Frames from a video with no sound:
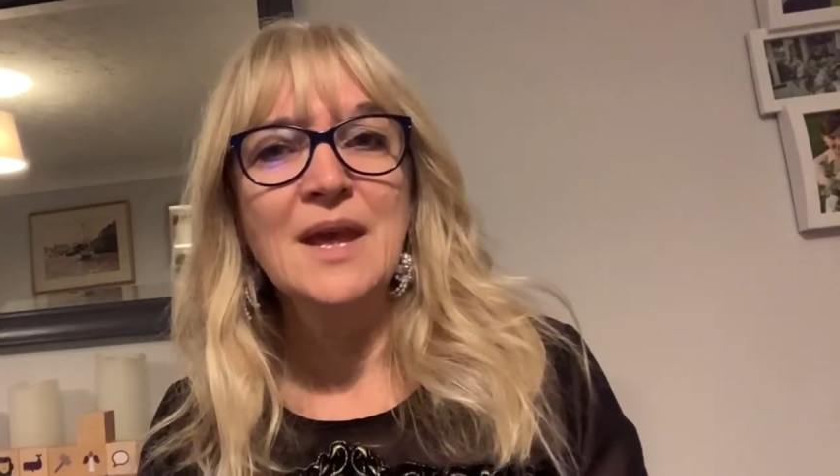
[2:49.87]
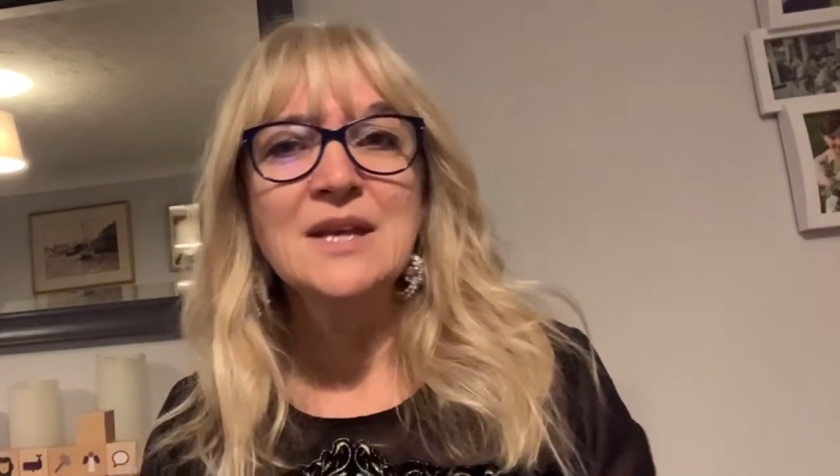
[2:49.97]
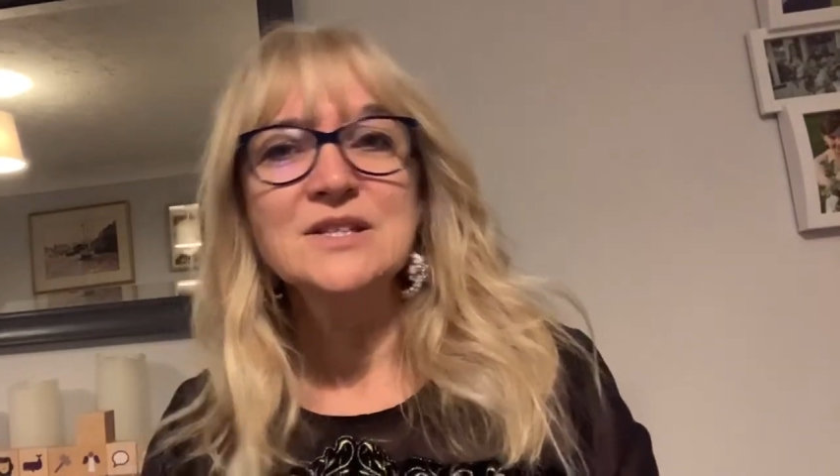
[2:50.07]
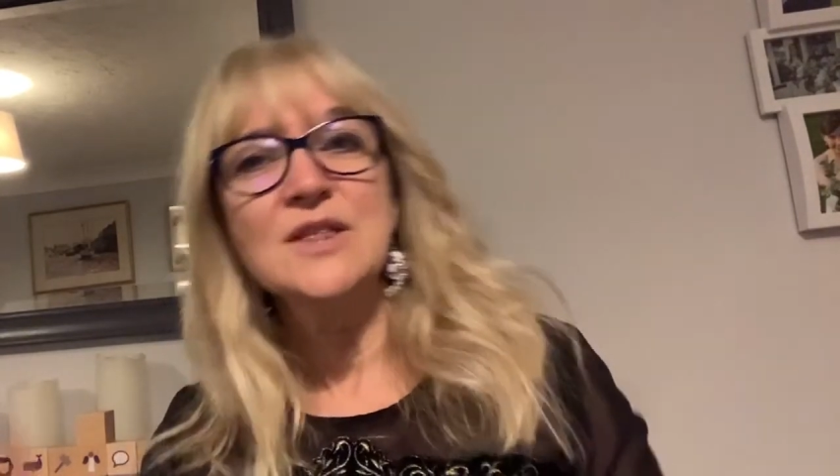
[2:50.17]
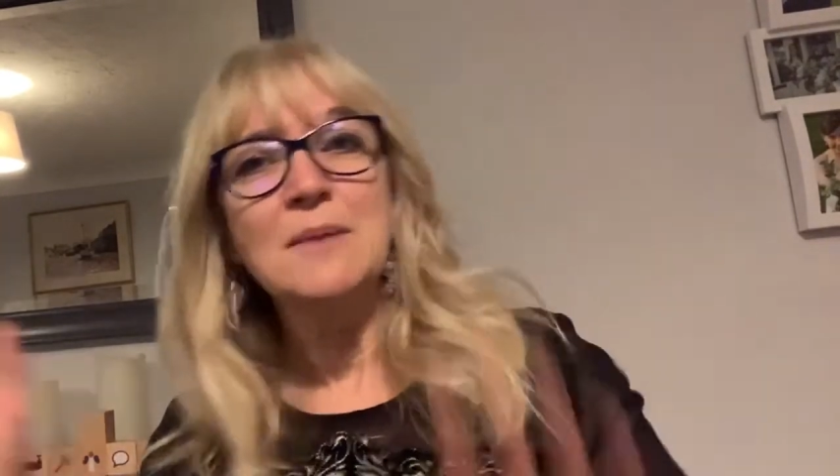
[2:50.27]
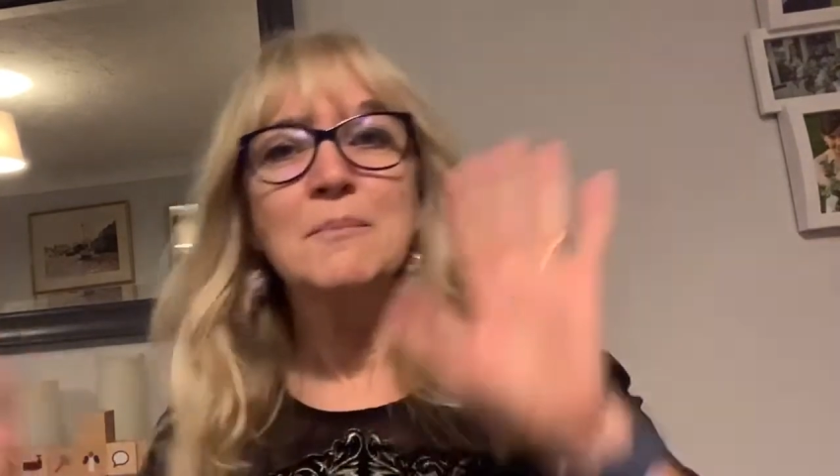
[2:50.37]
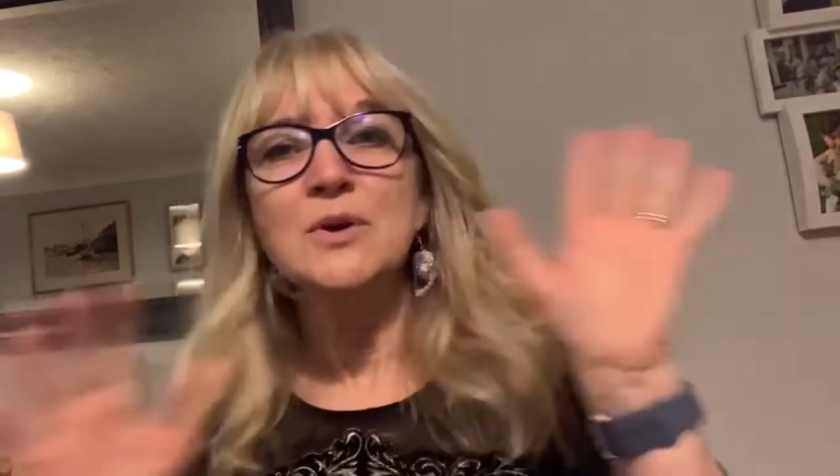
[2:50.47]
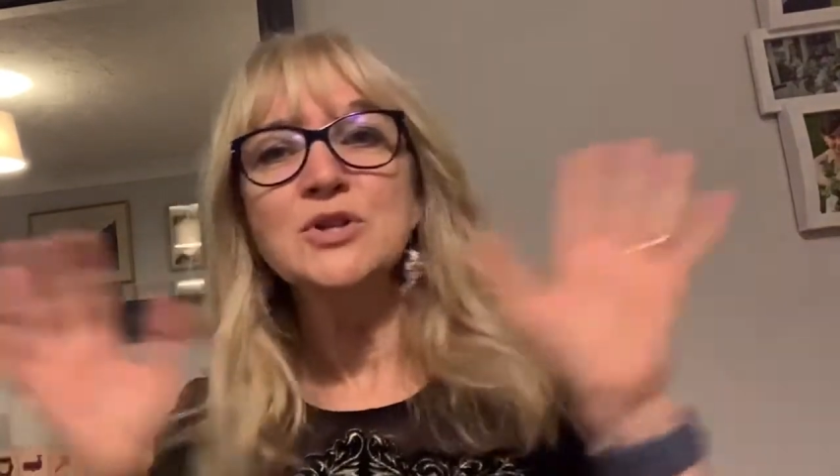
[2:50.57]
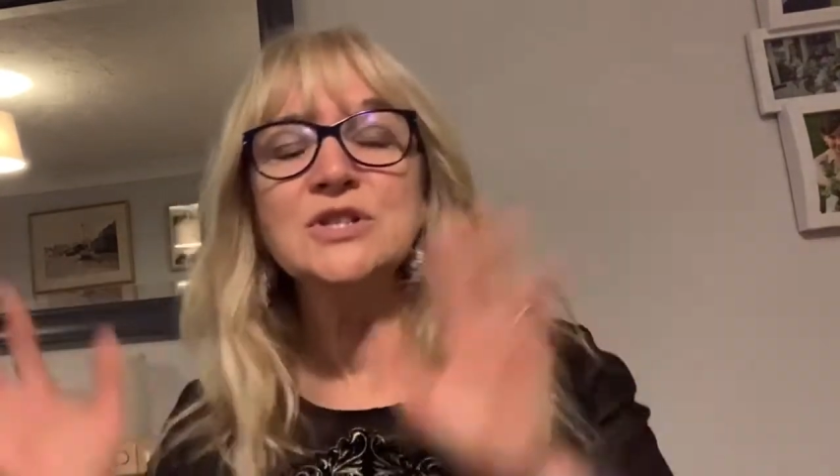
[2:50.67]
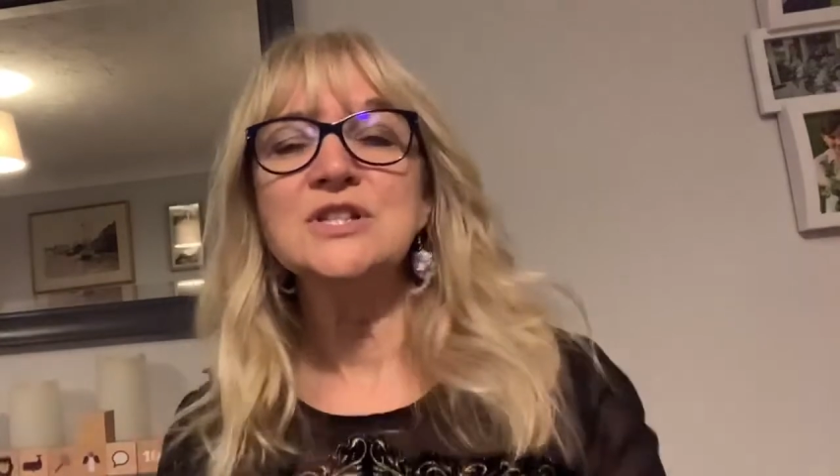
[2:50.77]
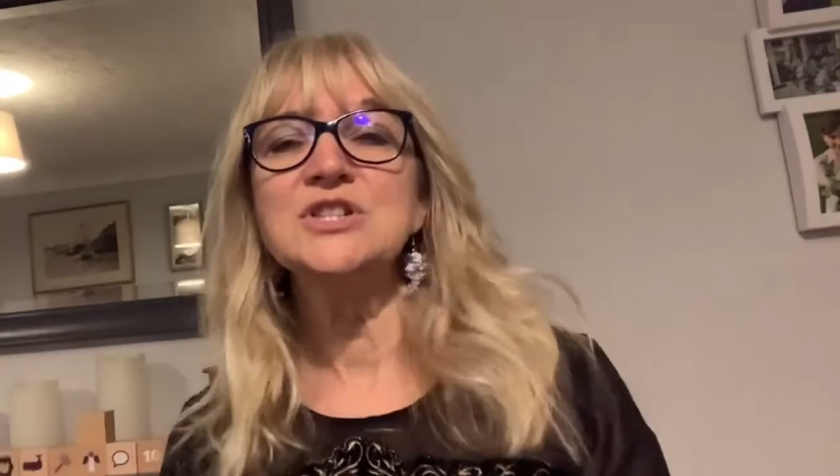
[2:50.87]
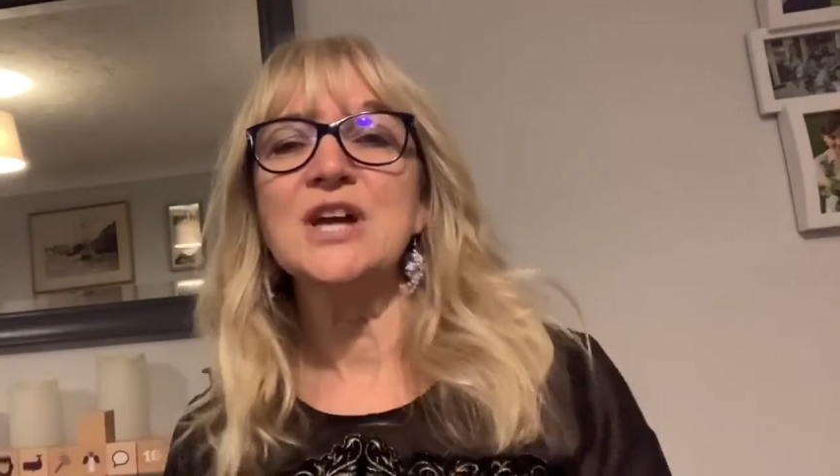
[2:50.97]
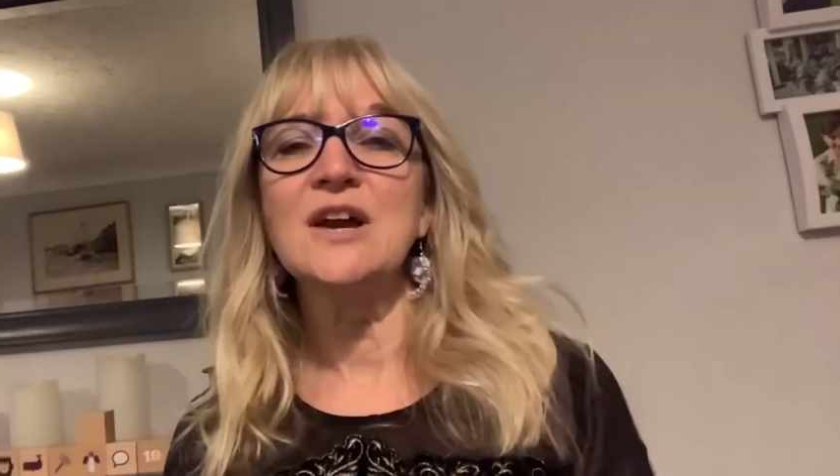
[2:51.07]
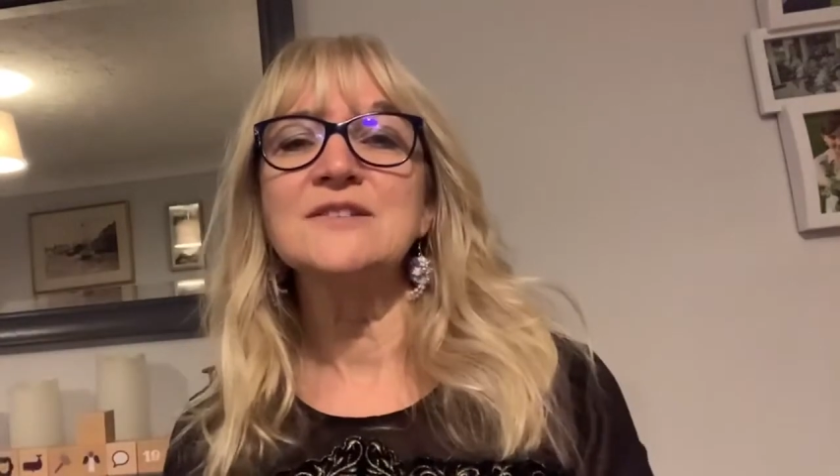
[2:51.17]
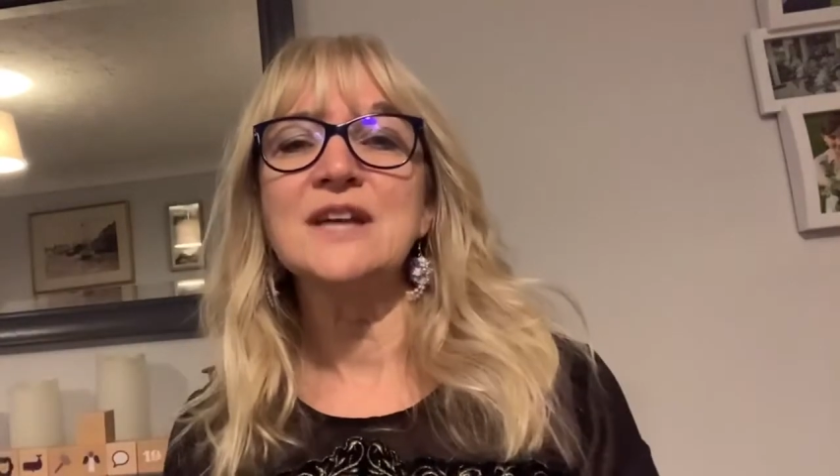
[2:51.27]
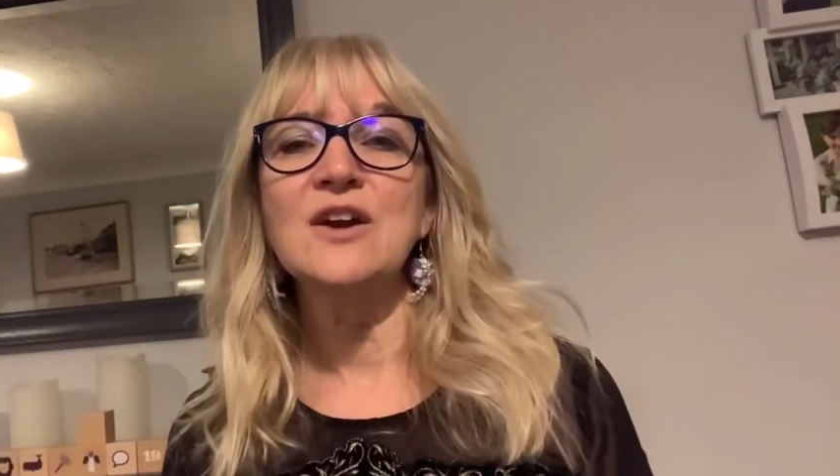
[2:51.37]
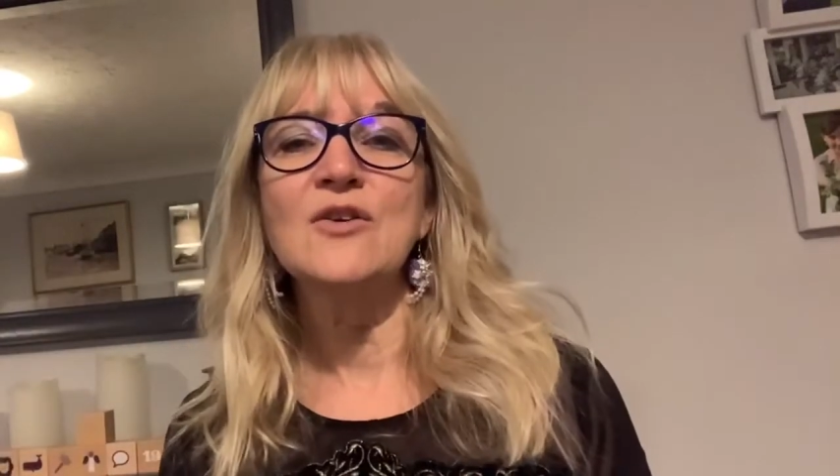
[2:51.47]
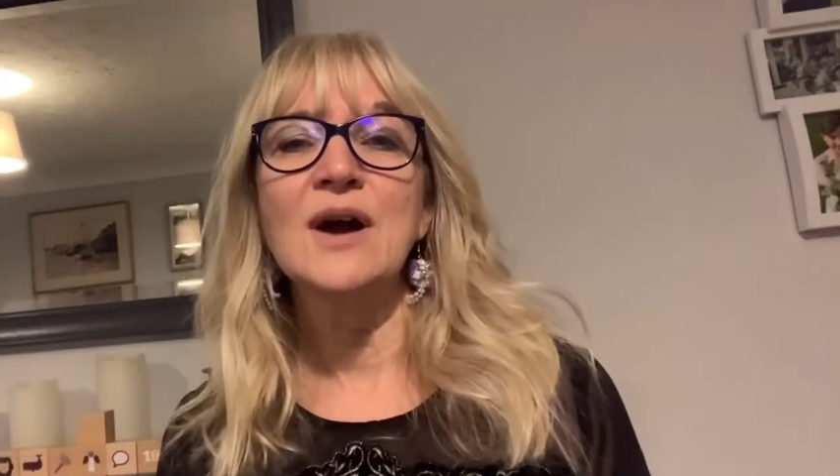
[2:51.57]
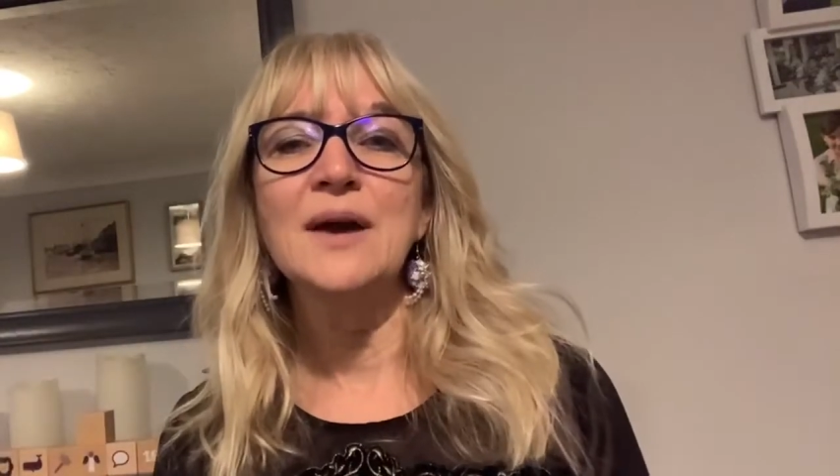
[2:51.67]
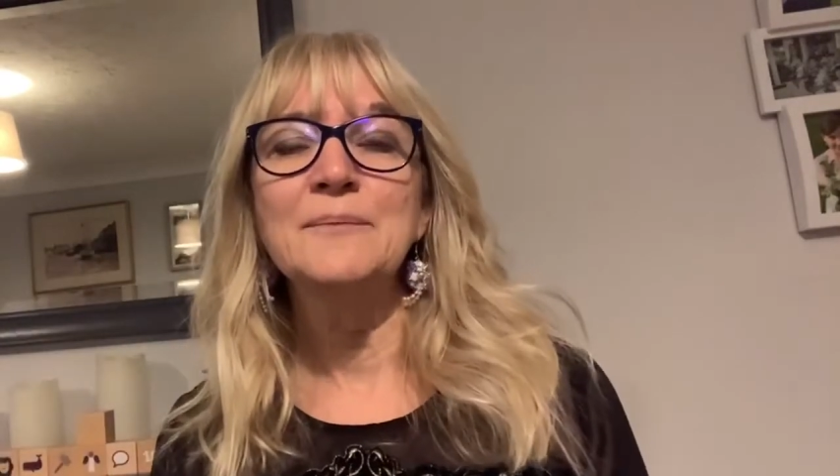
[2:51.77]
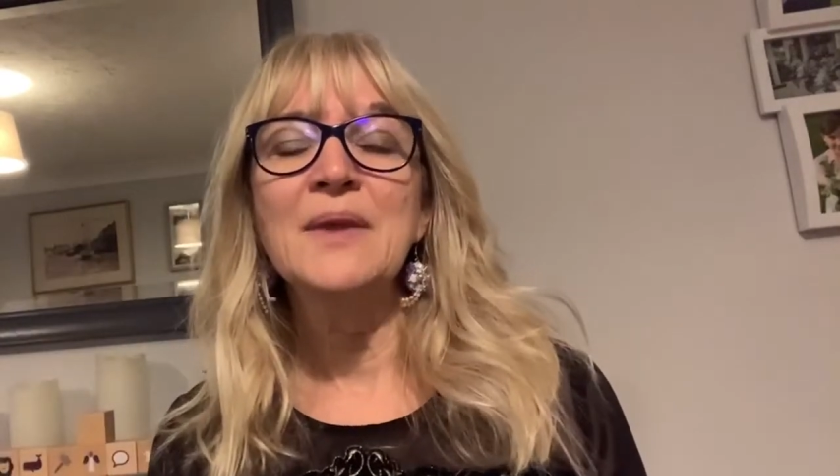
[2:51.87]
So they motioned to Zechariah,